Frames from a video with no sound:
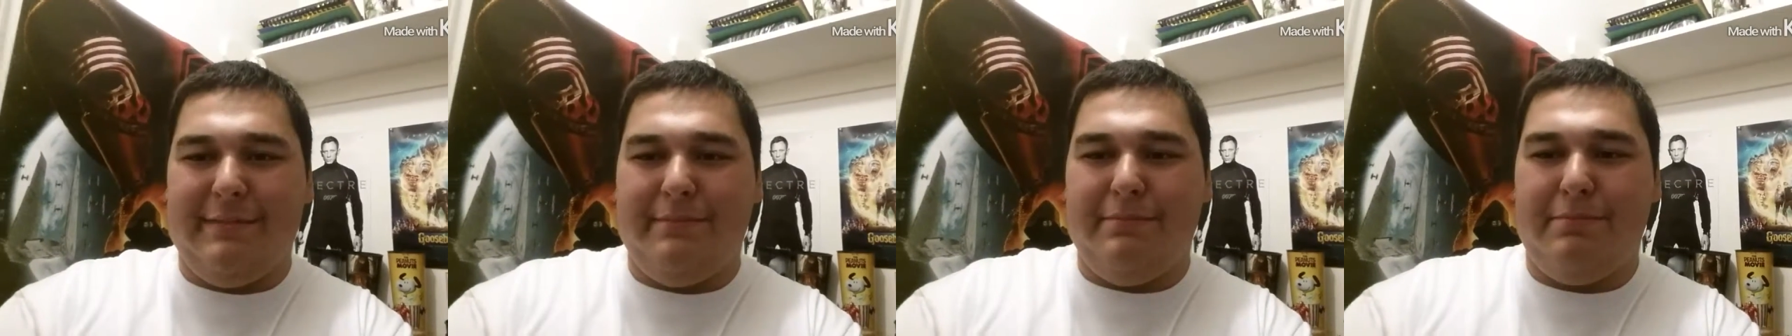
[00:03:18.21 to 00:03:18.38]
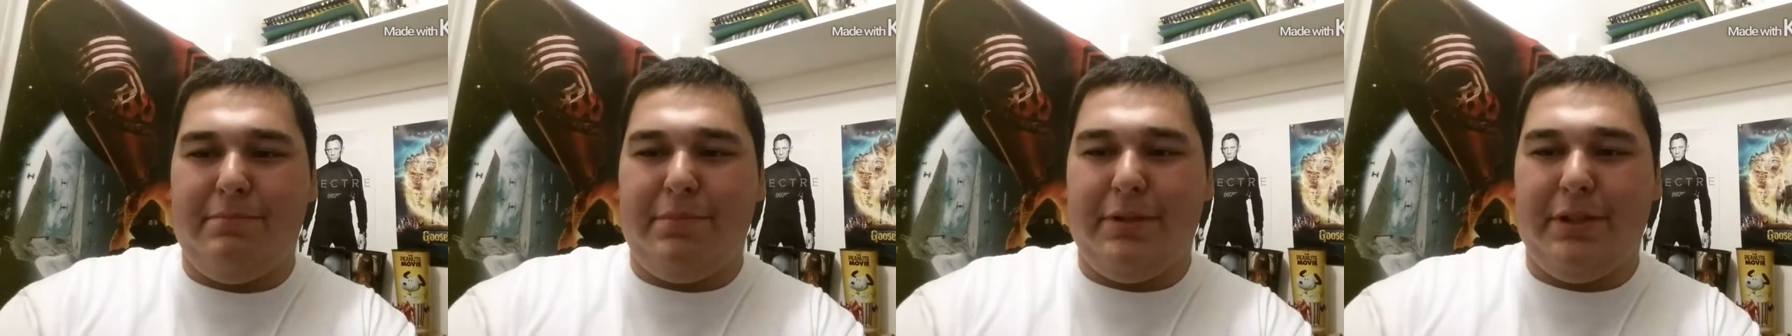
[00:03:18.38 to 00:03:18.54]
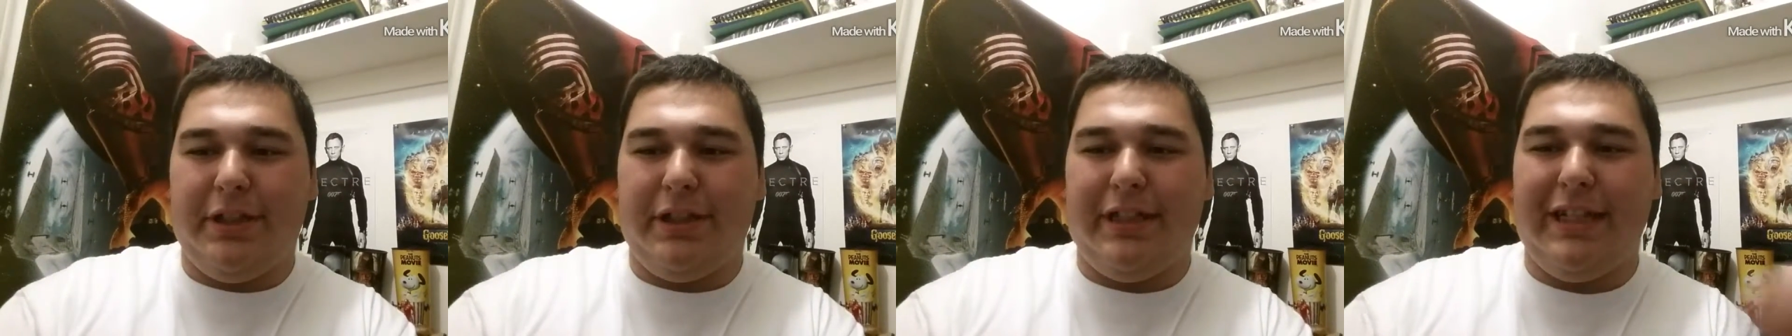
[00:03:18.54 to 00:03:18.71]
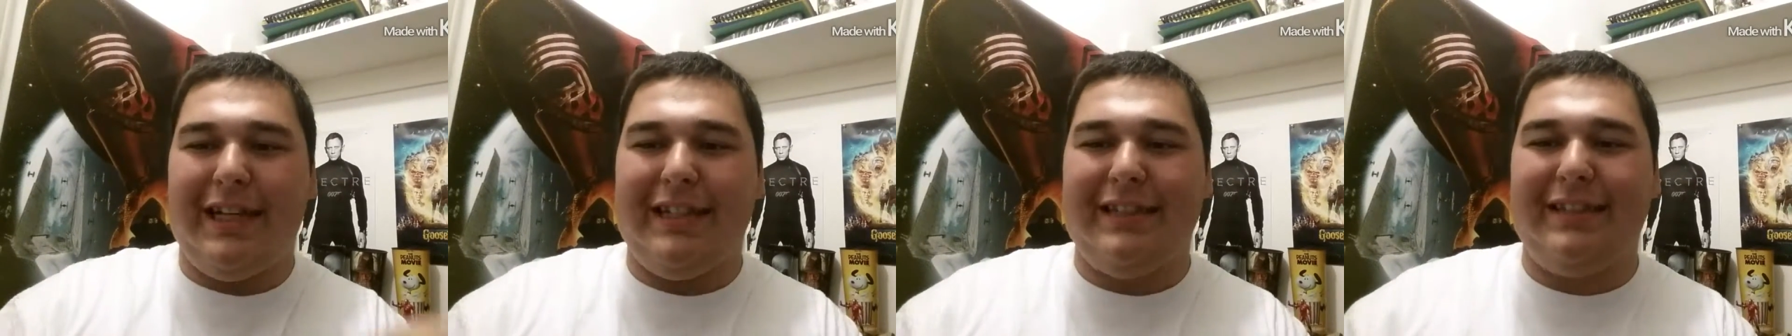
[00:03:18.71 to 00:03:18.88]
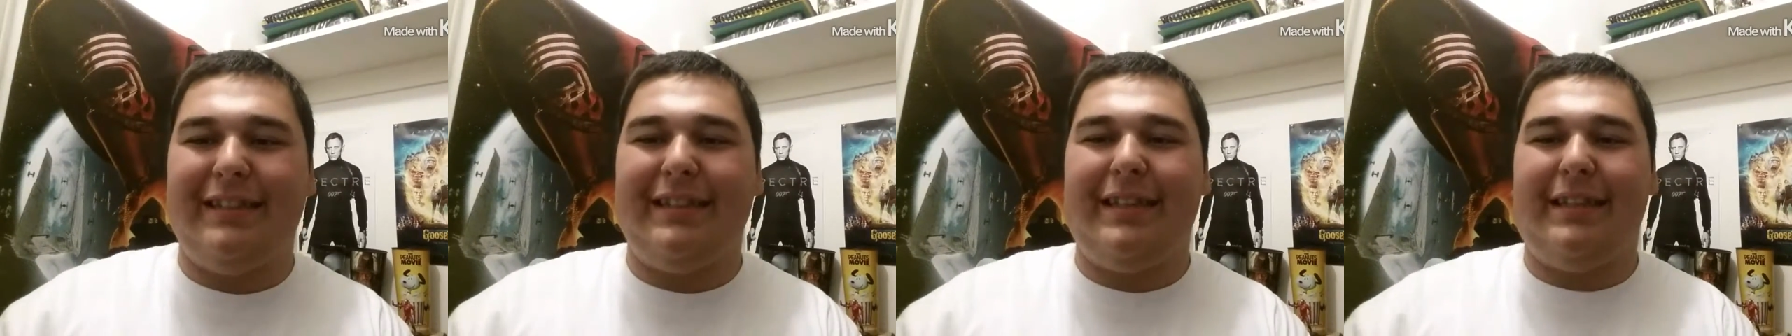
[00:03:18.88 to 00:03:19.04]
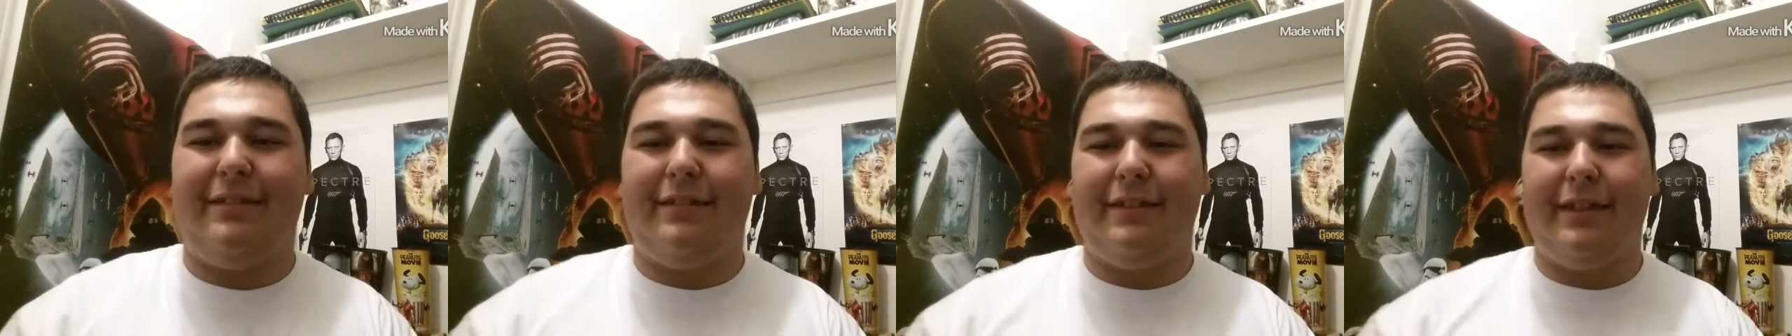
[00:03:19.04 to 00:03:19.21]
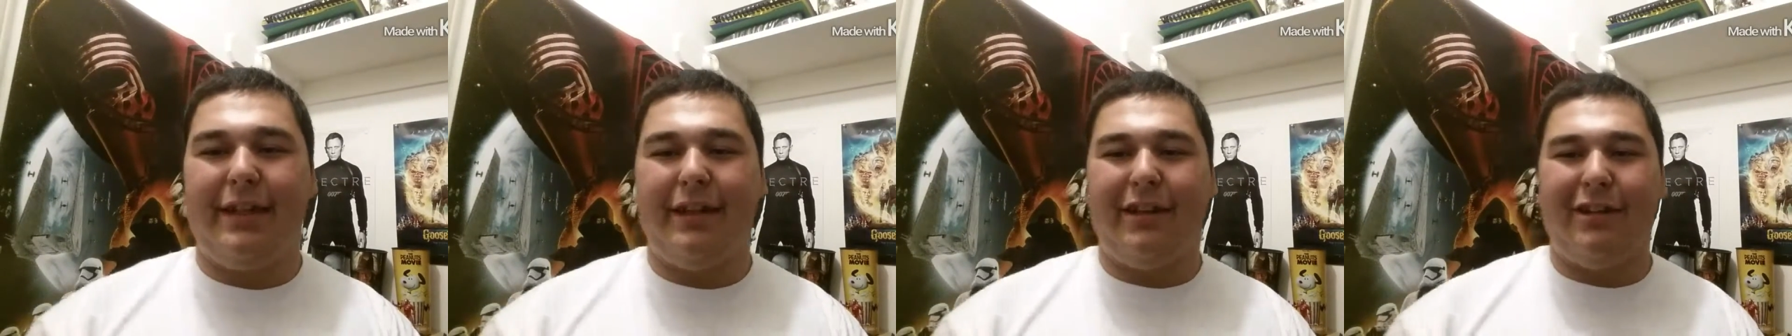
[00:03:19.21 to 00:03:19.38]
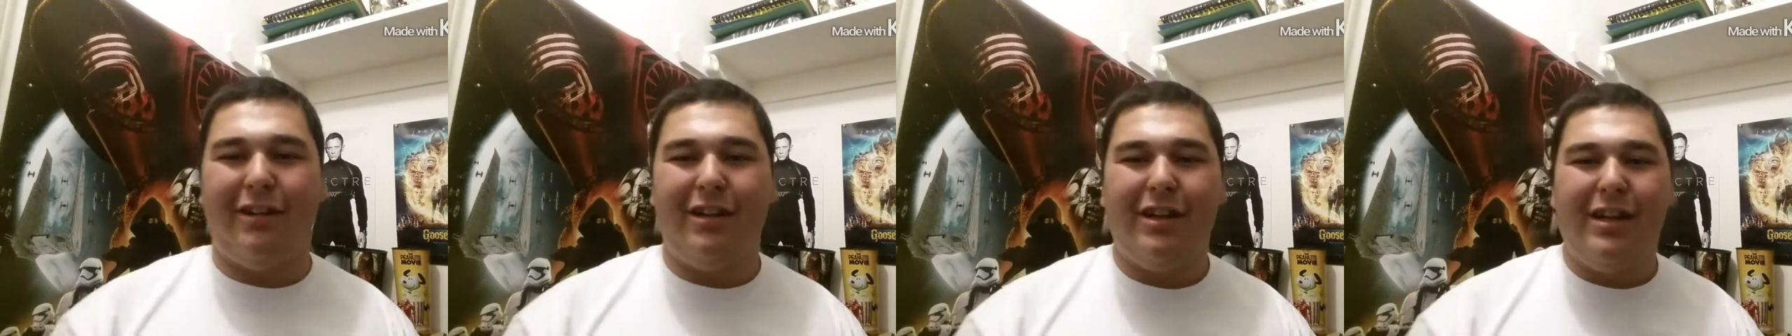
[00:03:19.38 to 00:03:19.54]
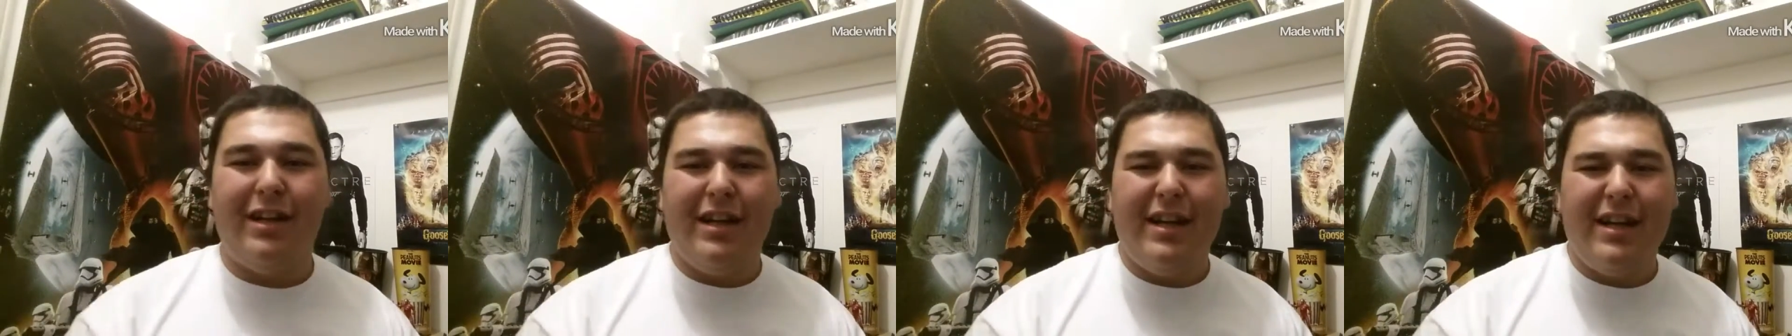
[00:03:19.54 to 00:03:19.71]
Let me put you guys down
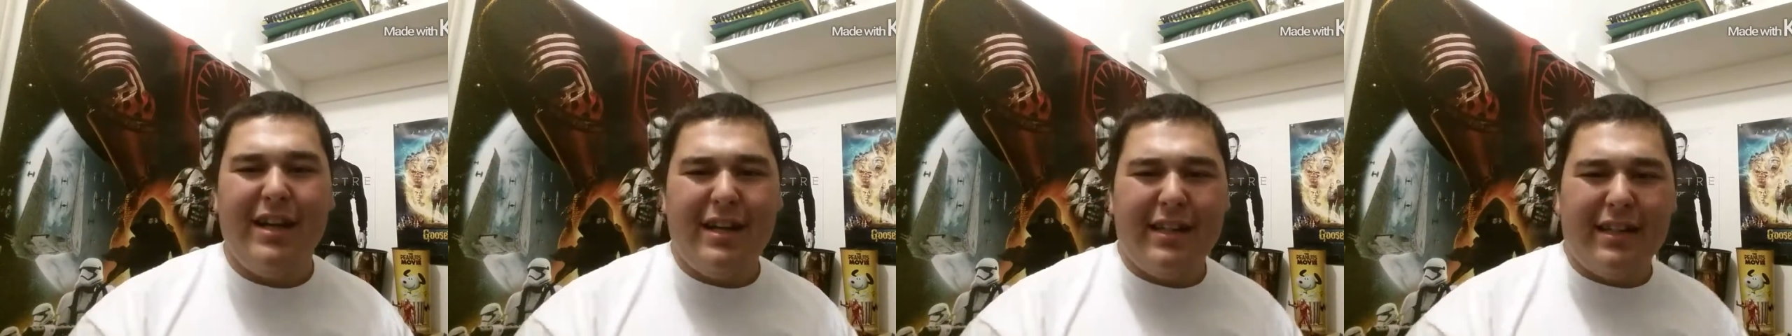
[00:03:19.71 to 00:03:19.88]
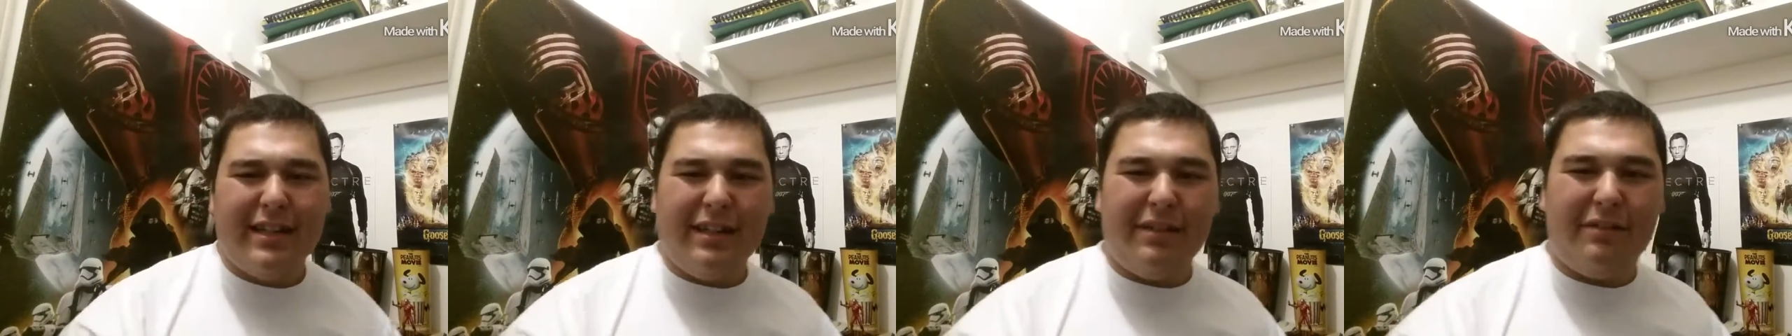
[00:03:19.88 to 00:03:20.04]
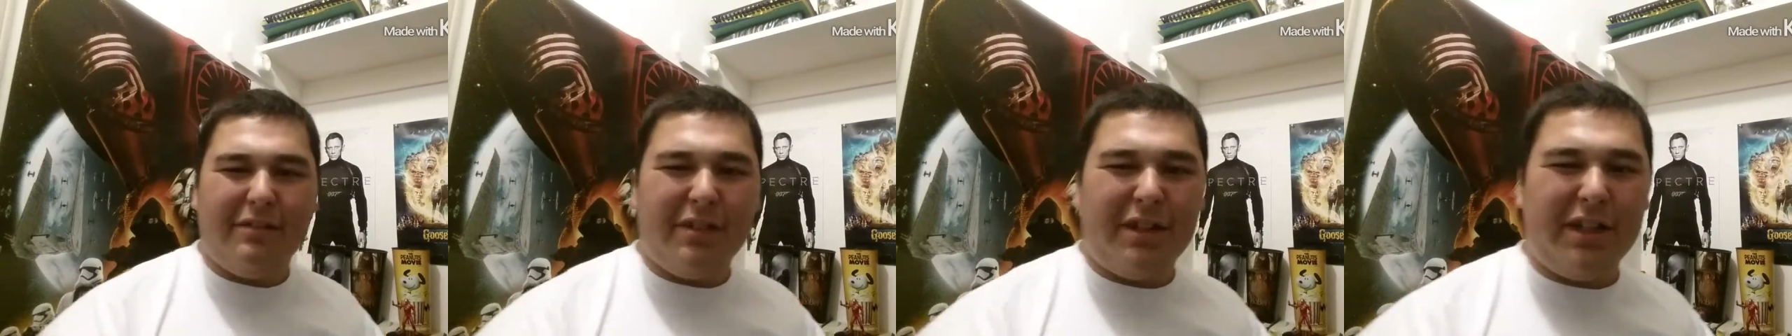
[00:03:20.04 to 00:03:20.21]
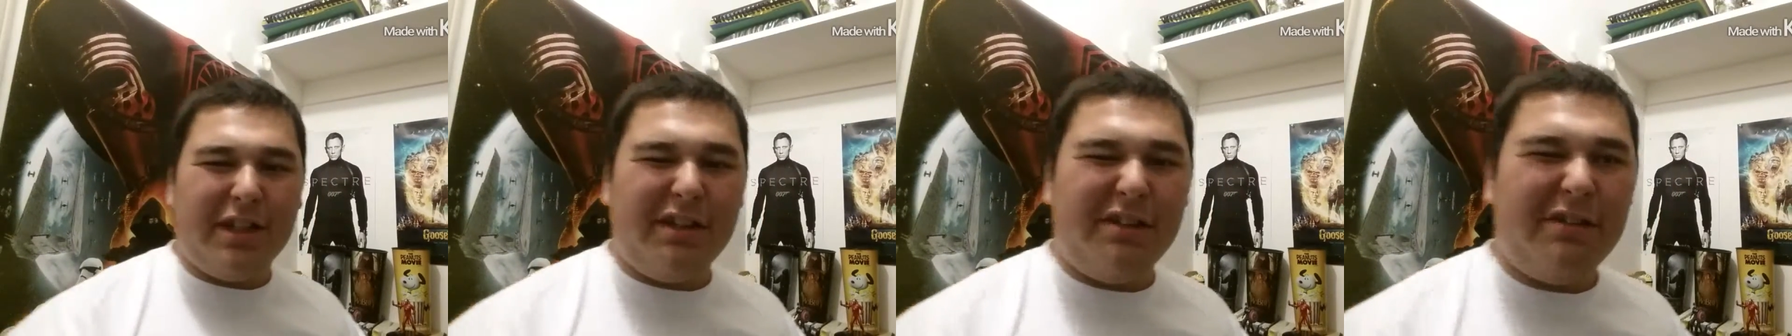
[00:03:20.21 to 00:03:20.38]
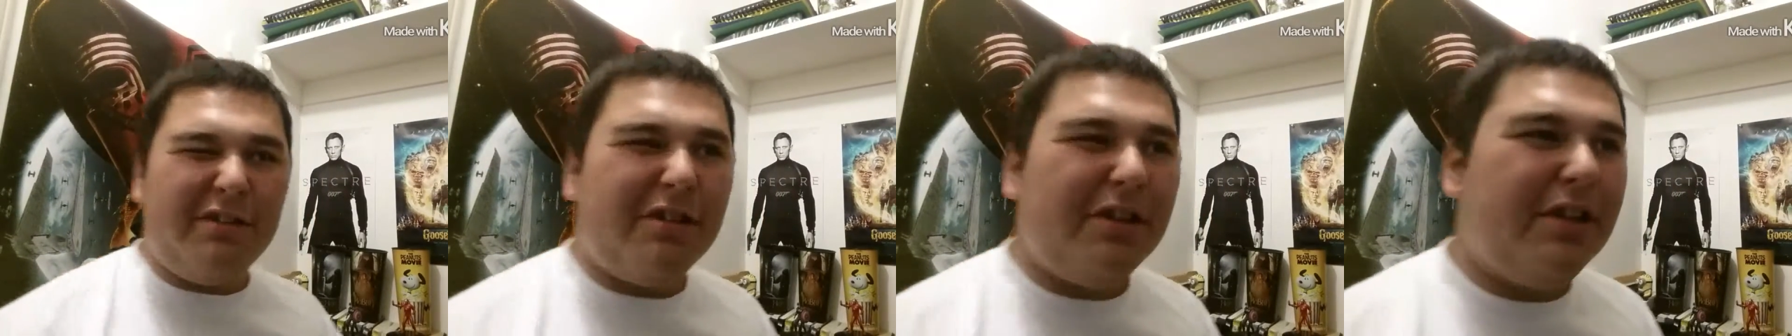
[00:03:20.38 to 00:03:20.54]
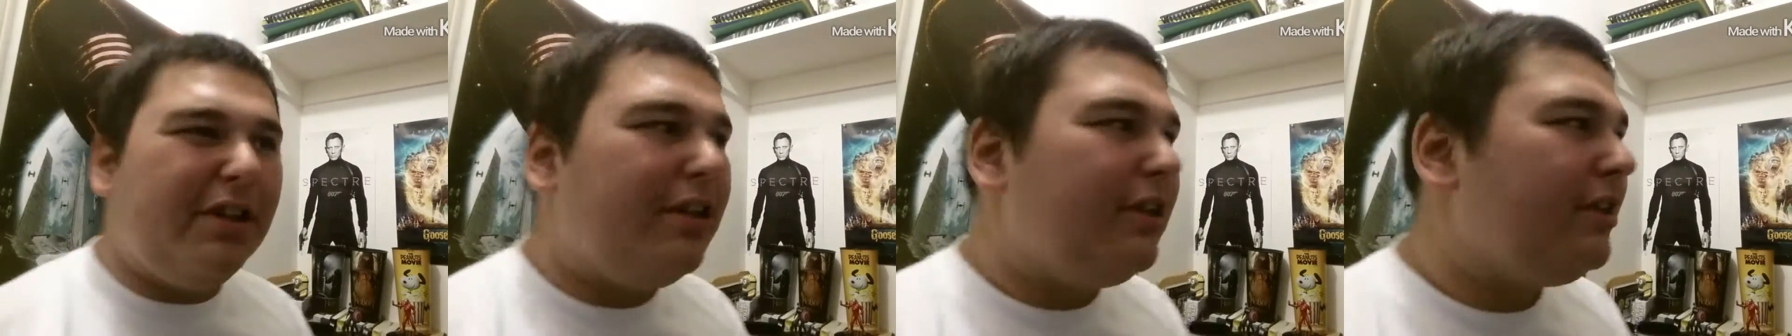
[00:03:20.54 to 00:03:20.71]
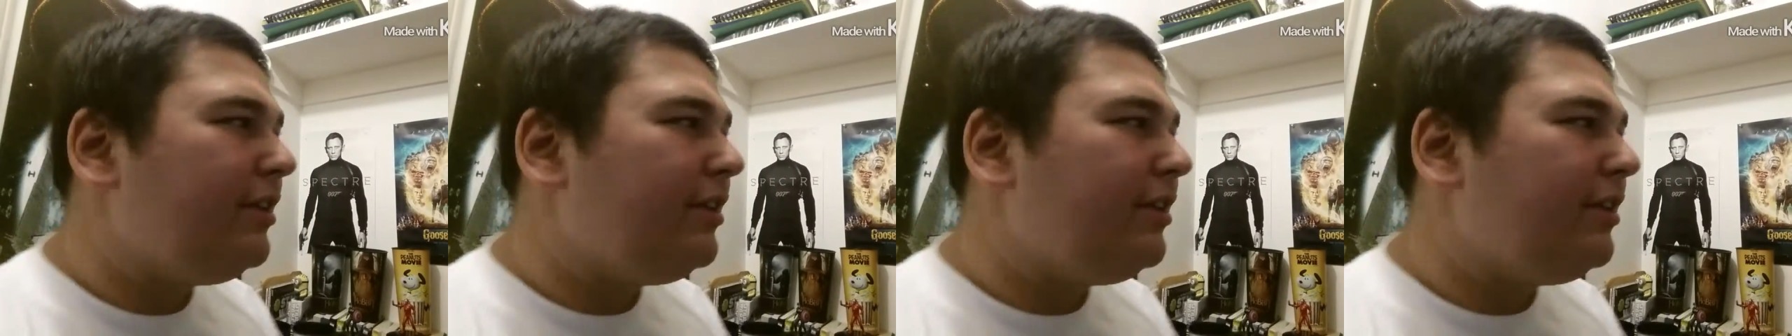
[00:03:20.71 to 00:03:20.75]
there. There we go.